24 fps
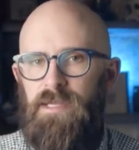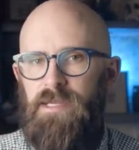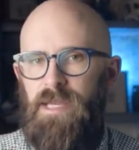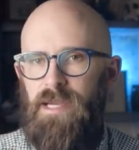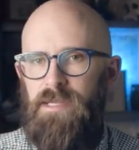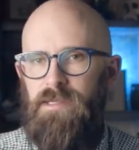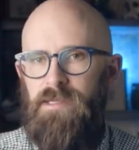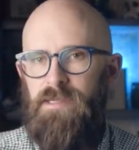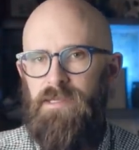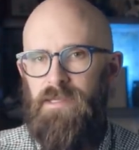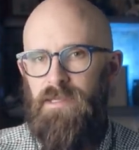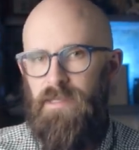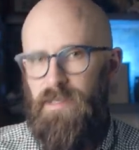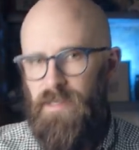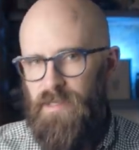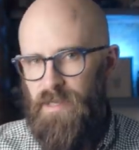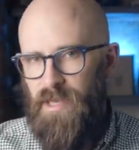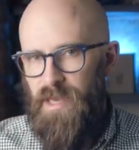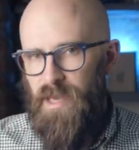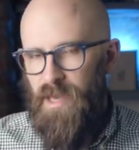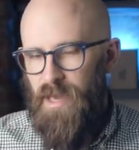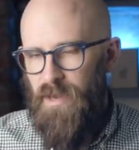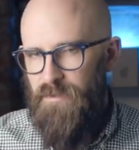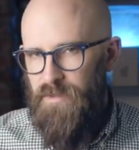testing and
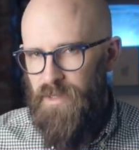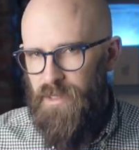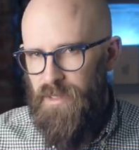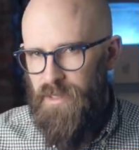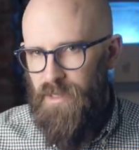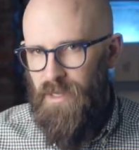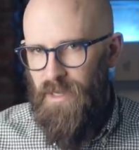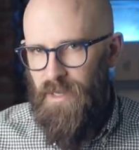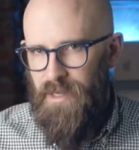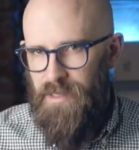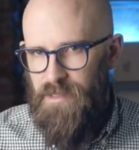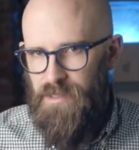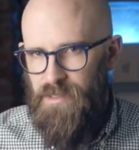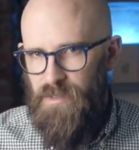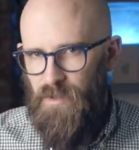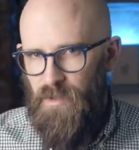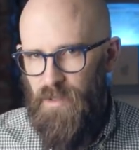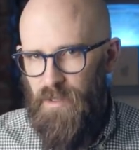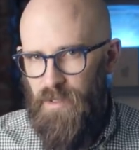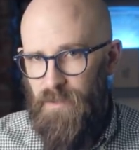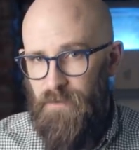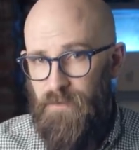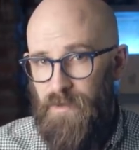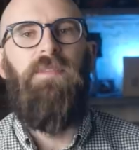heavier clay
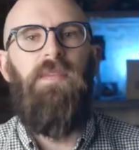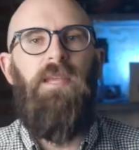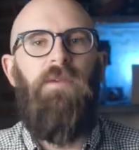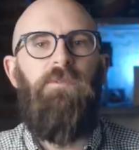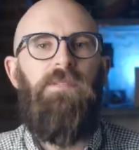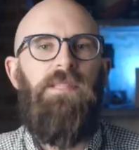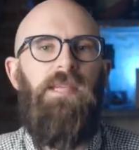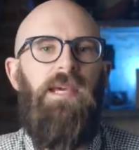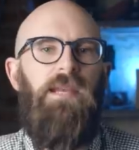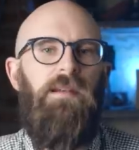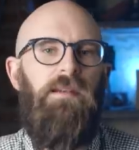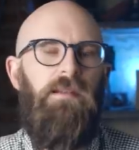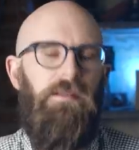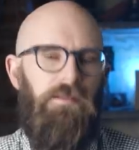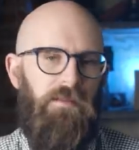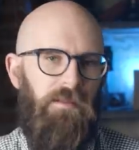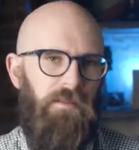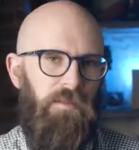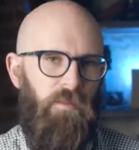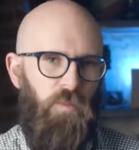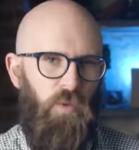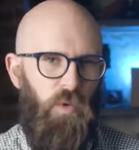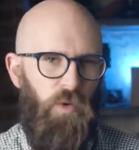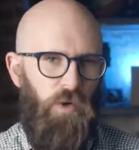soil. It was then
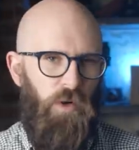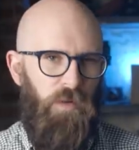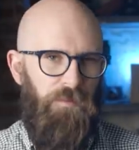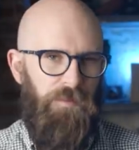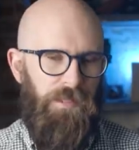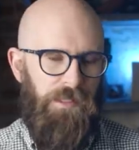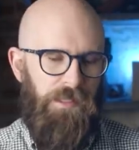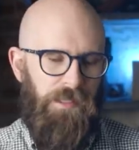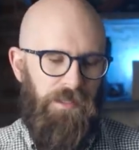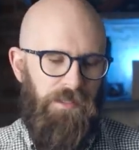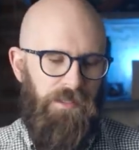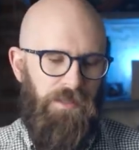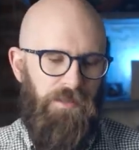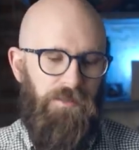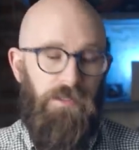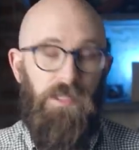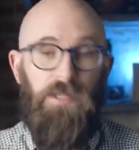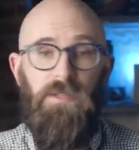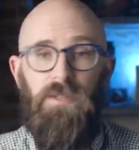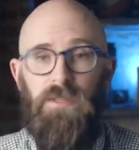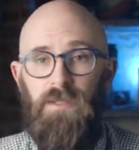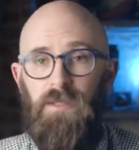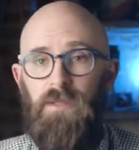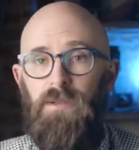that the War Office
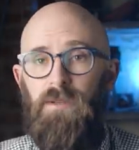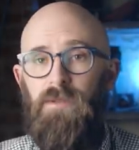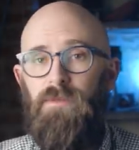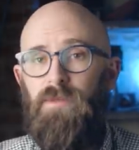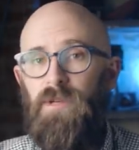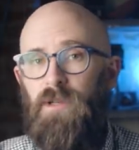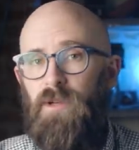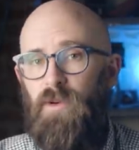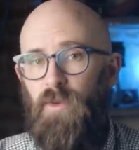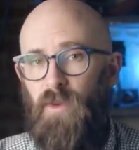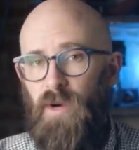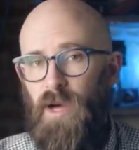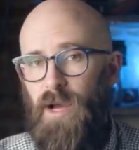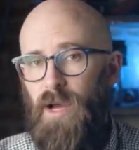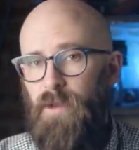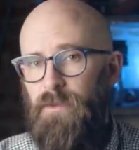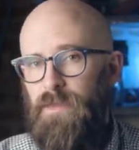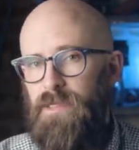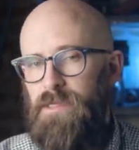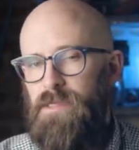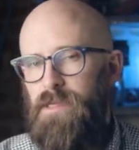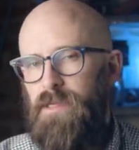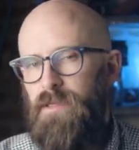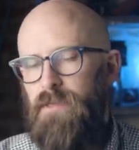issued new
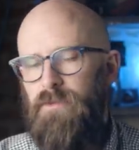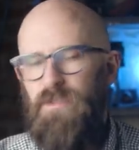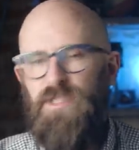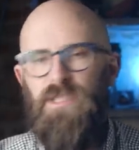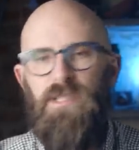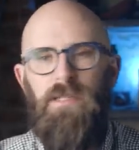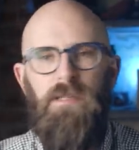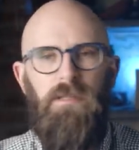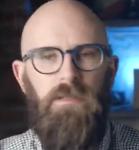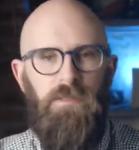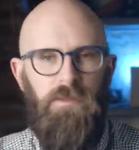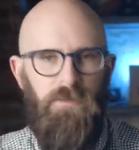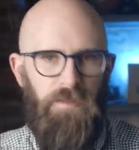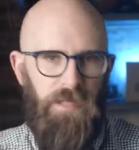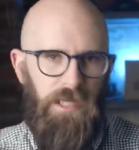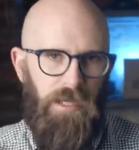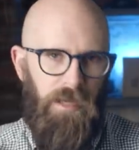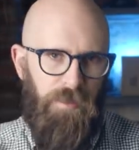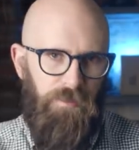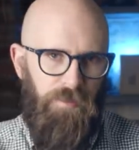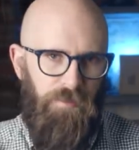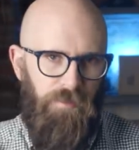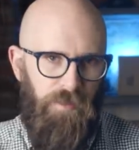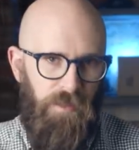requirements that the machine should be
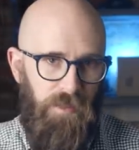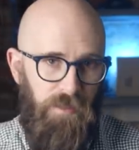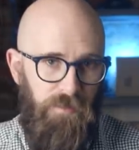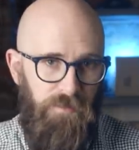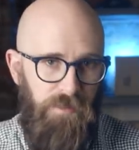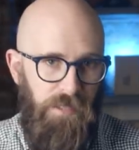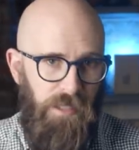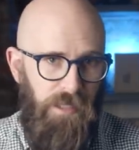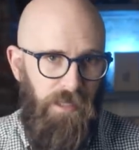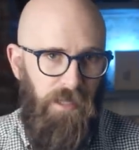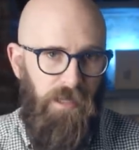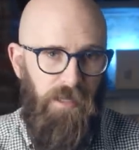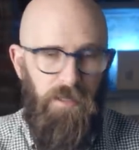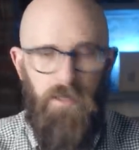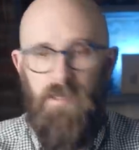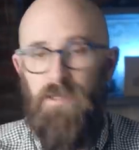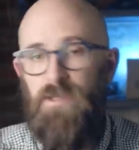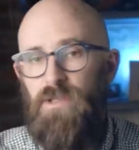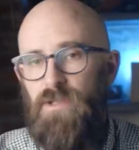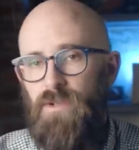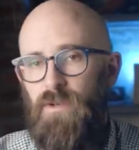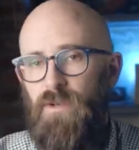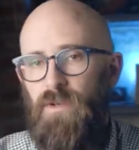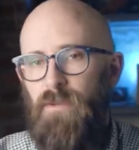capable of digging a
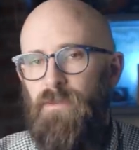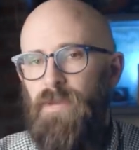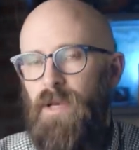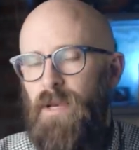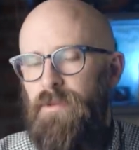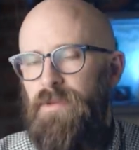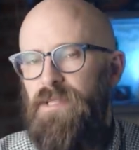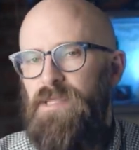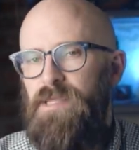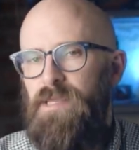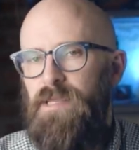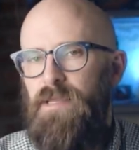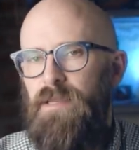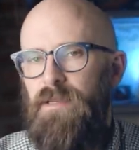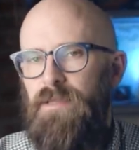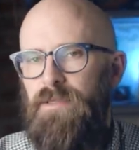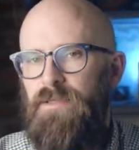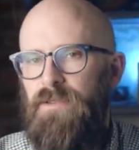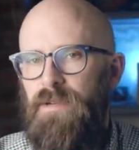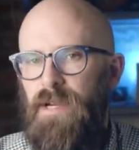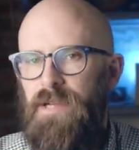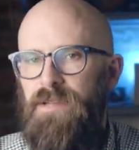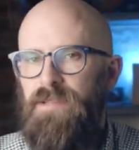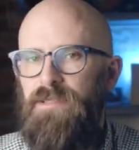short perpendicular
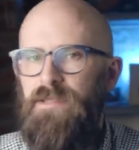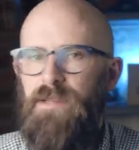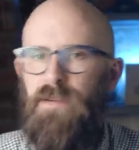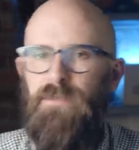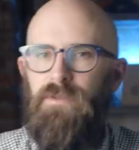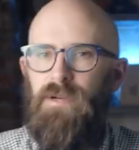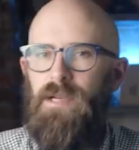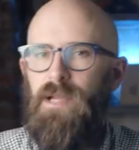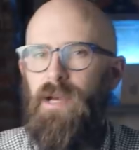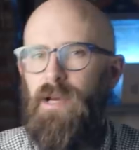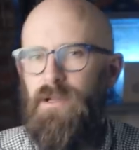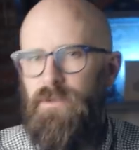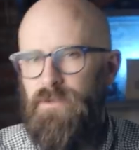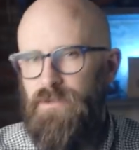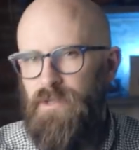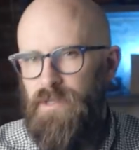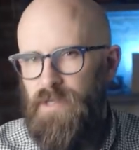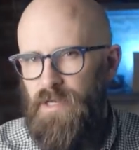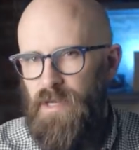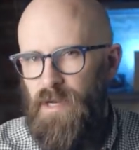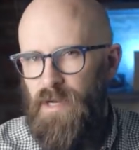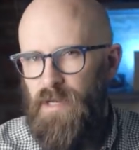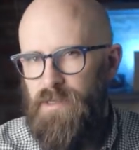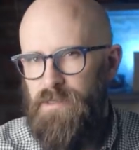trench every
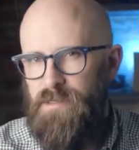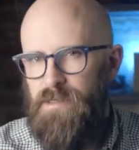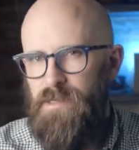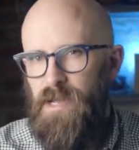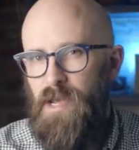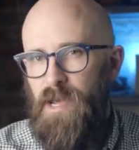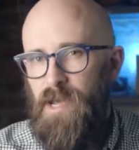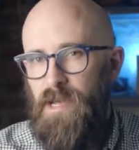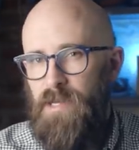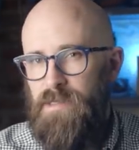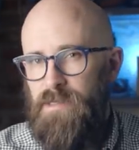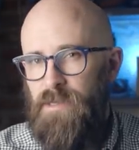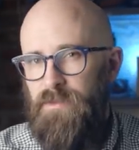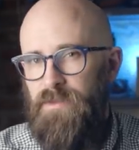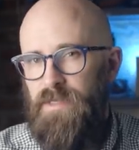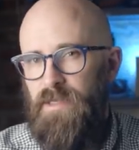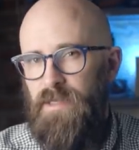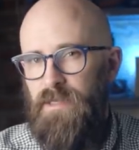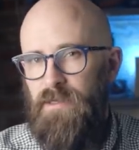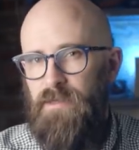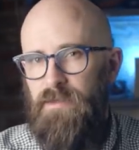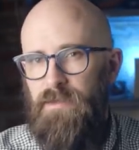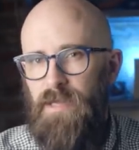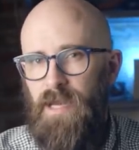100 yards,
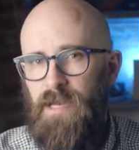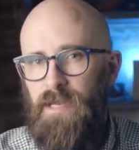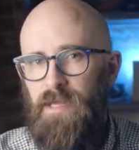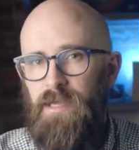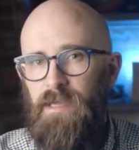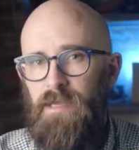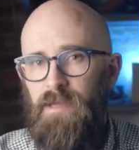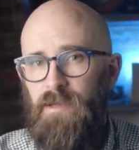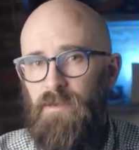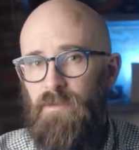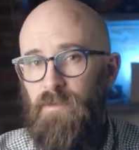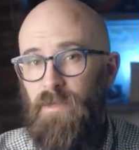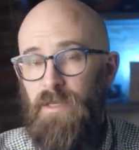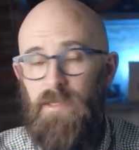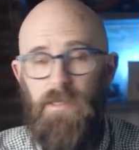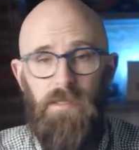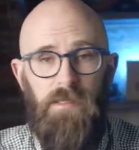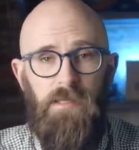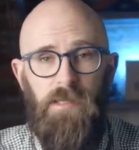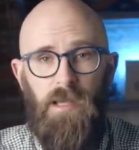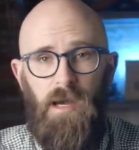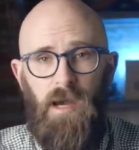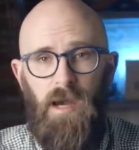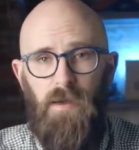something Nellie, with
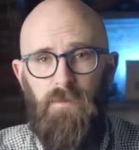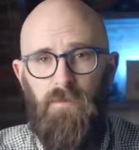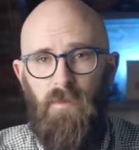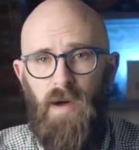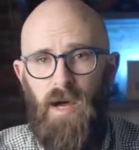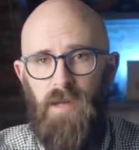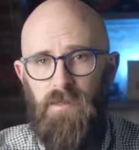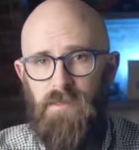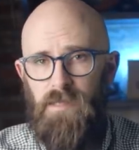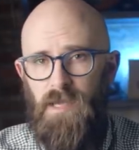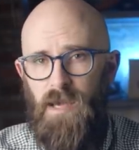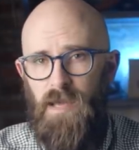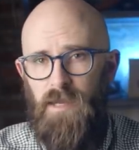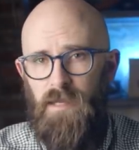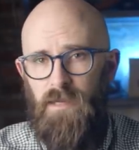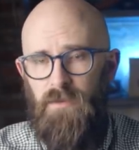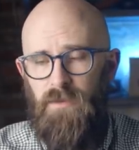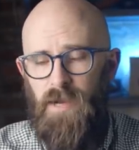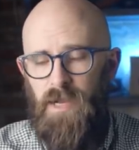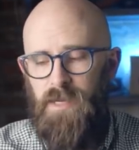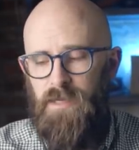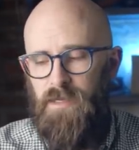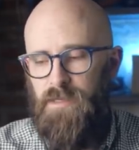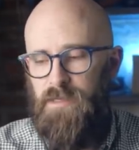its half-mile turning
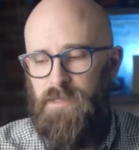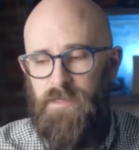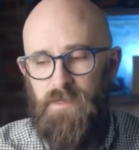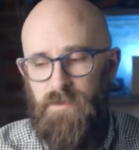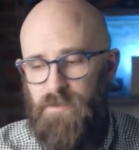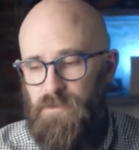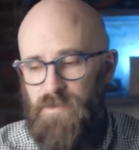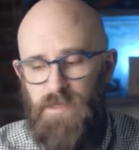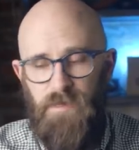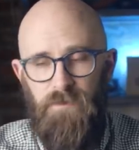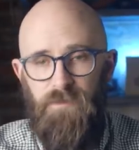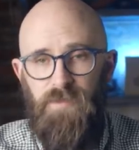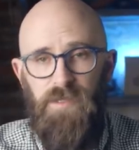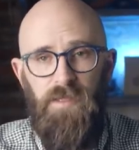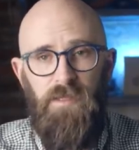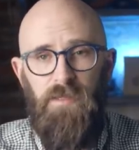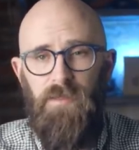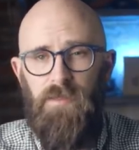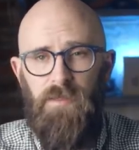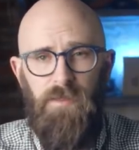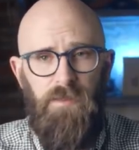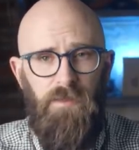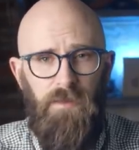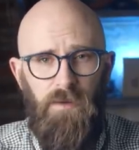radius, simply
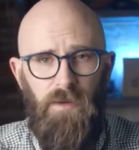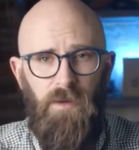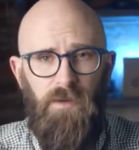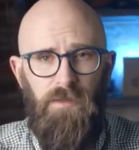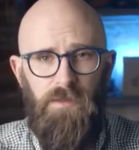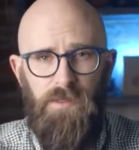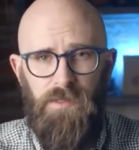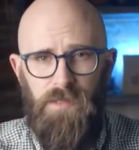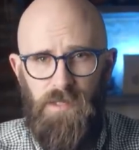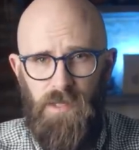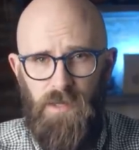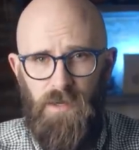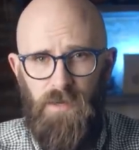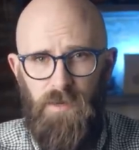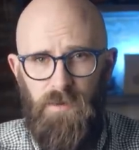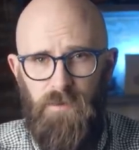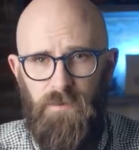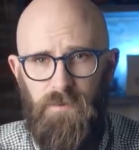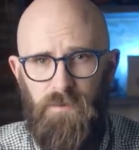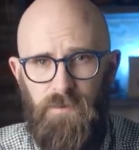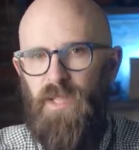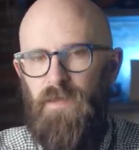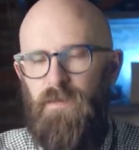could not do.